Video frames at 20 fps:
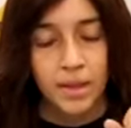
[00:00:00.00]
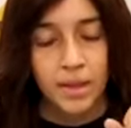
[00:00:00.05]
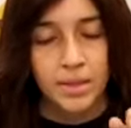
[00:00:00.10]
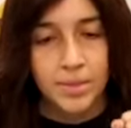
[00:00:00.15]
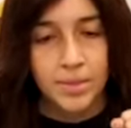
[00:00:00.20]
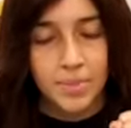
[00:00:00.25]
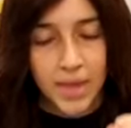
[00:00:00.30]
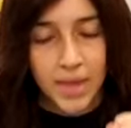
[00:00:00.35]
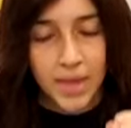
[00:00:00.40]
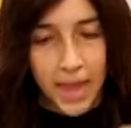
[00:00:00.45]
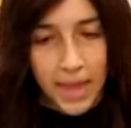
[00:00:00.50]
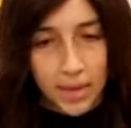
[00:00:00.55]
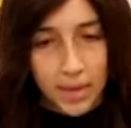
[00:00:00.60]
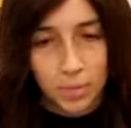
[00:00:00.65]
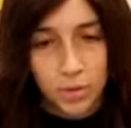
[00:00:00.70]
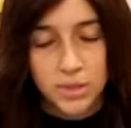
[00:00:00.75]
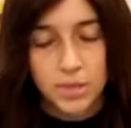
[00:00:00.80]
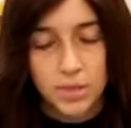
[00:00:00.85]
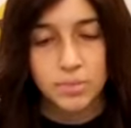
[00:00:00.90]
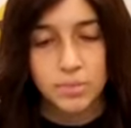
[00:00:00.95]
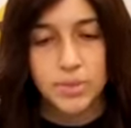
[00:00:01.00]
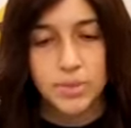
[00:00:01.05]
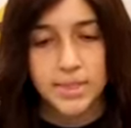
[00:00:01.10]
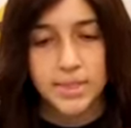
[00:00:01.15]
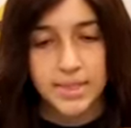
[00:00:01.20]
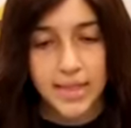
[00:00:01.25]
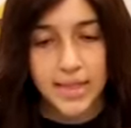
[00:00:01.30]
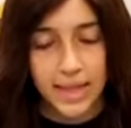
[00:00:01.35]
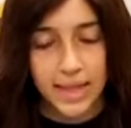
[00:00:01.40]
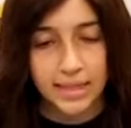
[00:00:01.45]
to be able to
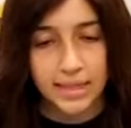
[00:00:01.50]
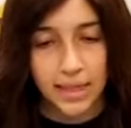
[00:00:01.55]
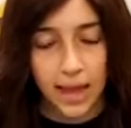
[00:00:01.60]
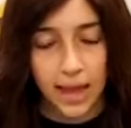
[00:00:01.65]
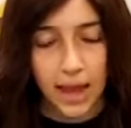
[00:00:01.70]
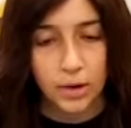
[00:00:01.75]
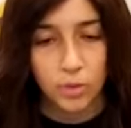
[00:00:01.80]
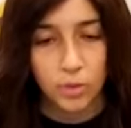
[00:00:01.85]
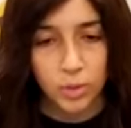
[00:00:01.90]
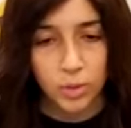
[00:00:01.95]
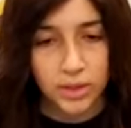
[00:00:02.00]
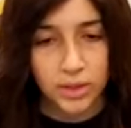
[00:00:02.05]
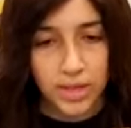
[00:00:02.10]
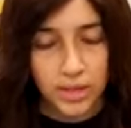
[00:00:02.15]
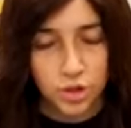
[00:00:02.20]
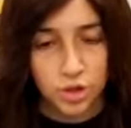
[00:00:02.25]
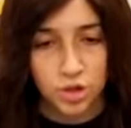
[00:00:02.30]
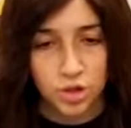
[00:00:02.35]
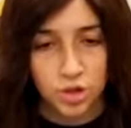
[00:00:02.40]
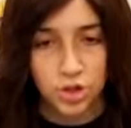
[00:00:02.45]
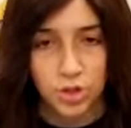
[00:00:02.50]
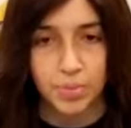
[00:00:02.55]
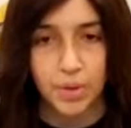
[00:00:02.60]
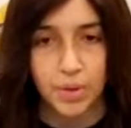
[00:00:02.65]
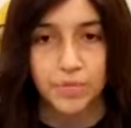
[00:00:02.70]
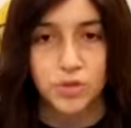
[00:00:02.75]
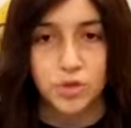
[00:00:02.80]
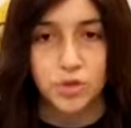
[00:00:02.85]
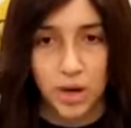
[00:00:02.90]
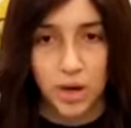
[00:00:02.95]
set that relationship
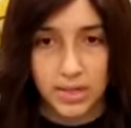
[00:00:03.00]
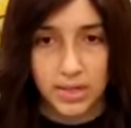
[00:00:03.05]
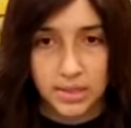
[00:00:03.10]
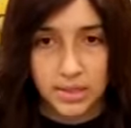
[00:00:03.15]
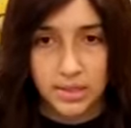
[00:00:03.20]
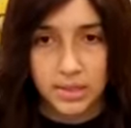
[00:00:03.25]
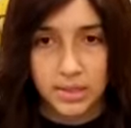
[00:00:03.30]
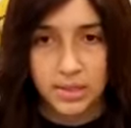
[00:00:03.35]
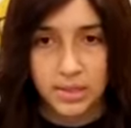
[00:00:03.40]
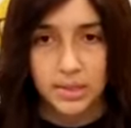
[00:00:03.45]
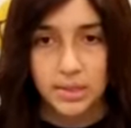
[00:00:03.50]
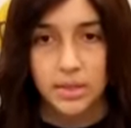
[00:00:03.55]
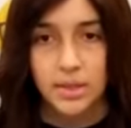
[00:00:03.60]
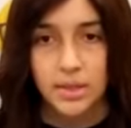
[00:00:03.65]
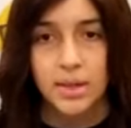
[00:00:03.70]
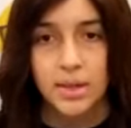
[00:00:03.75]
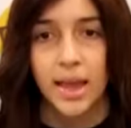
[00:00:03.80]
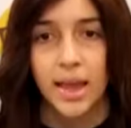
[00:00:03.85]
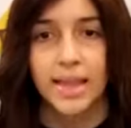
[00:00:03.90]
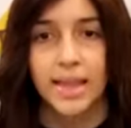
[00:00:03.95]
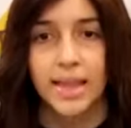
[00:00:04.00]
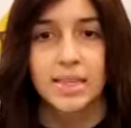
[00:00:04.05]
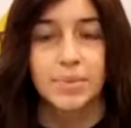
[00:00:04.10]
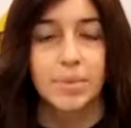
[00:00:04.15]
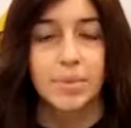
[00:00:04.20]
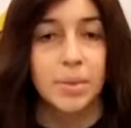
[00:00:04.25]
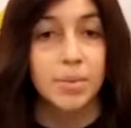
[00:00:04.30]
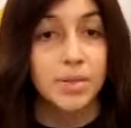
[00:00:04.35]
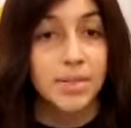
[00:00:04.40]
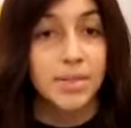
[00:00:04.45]
of trust and to
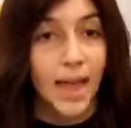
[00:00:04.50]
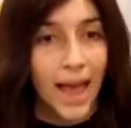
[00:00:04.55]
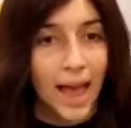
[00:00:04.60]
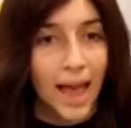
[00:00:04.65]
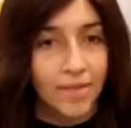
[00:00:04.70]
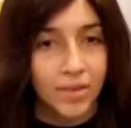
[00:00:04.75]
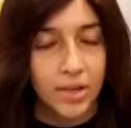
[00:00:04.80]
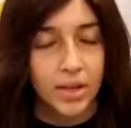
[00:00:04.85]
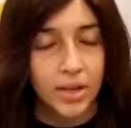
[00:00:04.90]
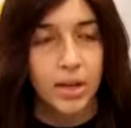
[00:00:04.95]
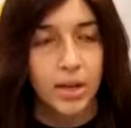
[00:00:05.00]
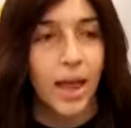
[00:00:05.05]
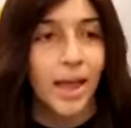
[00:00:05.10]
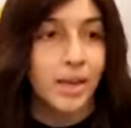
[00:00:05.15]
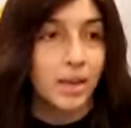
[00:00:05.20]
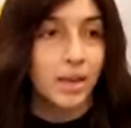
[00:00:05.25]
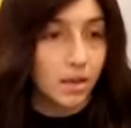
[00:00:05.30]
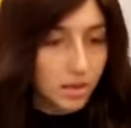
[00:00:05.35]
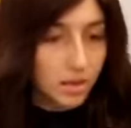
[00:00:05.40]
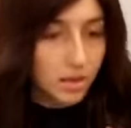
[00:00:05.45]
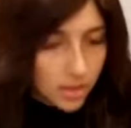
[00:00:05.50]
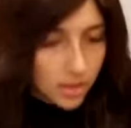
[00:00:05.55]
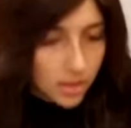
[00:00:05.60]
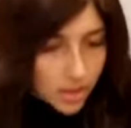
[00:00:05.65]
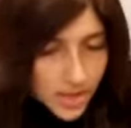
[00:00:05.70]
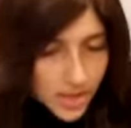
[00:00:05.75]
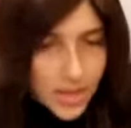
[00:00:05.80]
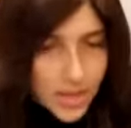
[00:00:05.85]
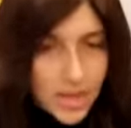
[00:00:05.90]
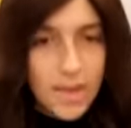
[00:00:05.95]
be able to have it. And
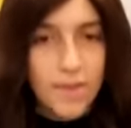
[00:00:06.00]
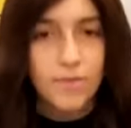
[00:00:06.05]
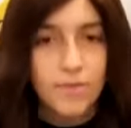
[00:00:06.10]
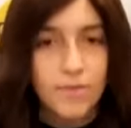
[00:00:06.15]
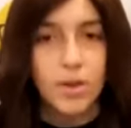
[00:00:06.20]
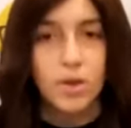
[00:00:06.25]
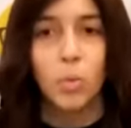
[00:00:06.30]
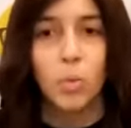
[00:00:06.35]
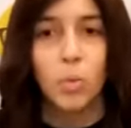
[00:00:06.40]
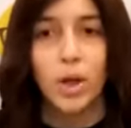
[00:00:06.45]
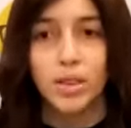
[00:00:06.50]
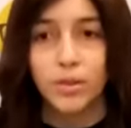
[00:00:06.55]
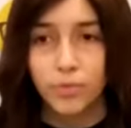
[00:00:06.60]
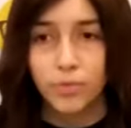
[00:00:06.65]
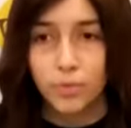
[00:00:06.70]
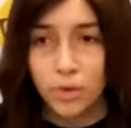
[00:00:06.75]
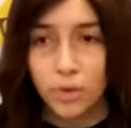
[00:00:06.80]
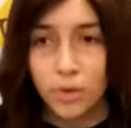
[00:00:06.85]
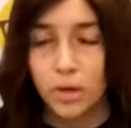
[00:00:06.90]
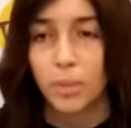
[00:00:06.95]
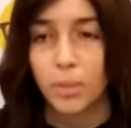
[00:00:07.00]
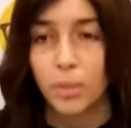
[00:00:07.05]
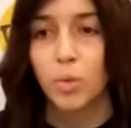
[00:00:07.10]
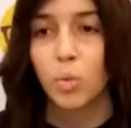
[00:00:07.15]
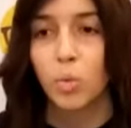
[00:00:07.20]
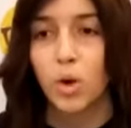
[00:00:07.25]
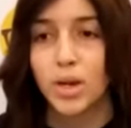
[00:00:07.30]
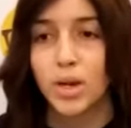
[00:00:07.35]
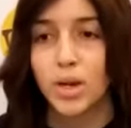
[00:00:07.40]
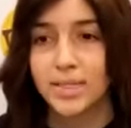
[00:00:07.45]
even when the Friedrich Rebbe
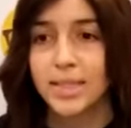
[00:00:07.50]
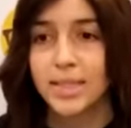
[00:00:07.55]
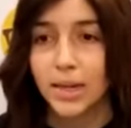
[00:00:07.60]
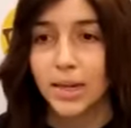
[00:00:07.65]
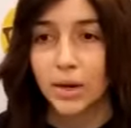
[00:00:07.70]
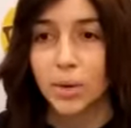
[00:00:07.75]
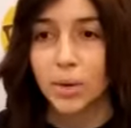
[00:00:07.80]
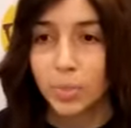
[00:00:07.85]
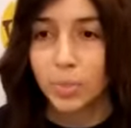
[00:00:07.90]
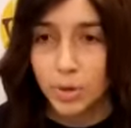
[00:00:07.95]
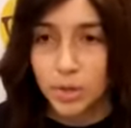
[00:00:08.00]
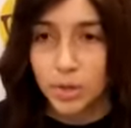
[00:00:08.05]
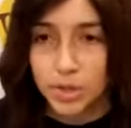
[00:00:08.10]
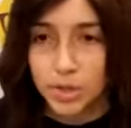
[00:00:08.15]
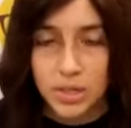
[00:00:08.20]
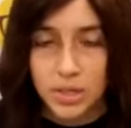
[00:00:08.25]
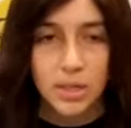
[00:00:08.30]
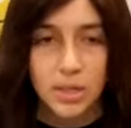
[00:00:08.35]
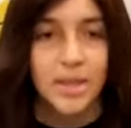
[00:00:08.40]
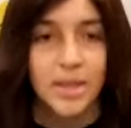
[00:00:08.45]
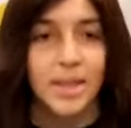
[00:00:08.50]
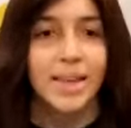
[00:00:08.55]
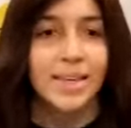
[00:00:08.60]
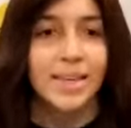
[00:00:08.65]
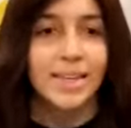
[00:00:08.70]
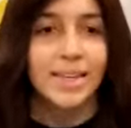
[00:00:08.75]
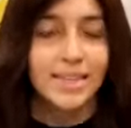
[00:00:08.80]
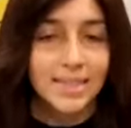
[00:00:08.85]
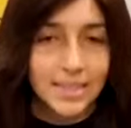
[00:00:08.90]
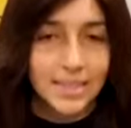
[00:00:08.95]
wasn't there in person,
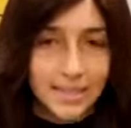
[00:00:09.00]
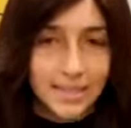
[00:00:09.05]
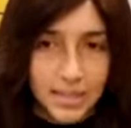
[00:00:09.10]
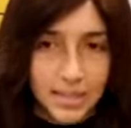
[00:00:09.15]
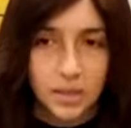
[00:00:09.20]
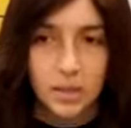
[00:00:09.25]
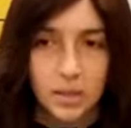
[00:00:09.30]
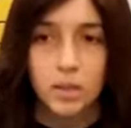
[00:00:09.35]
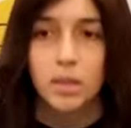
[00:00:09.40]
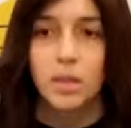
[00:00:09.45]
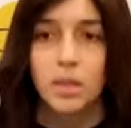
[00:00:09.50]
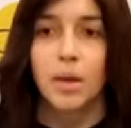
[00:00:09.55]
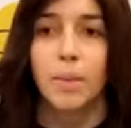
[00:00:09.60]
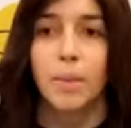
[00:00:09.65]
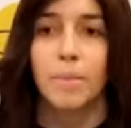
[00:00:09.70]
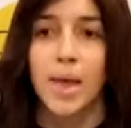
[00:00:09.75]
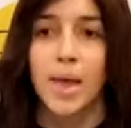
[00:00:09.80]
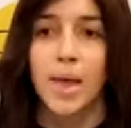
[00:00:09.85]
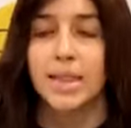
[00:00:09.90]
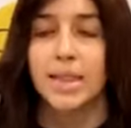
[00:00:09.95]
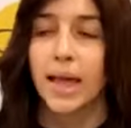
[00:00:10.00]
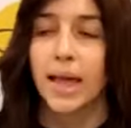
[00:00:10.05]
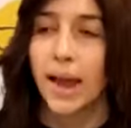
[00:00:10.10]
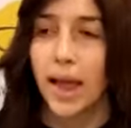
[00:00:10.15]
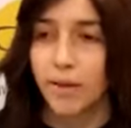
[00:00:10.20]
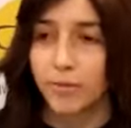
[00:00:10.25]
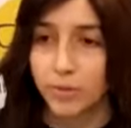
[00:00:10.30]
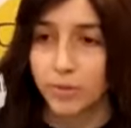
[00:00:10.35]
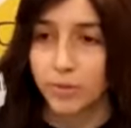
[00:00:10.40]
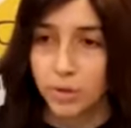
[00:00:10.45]
he still made that
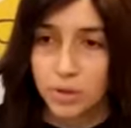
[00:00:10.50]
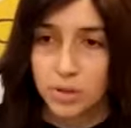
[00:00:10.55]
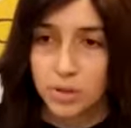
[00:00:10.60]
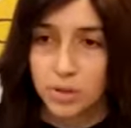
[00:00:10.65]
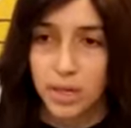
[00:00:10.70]
effort.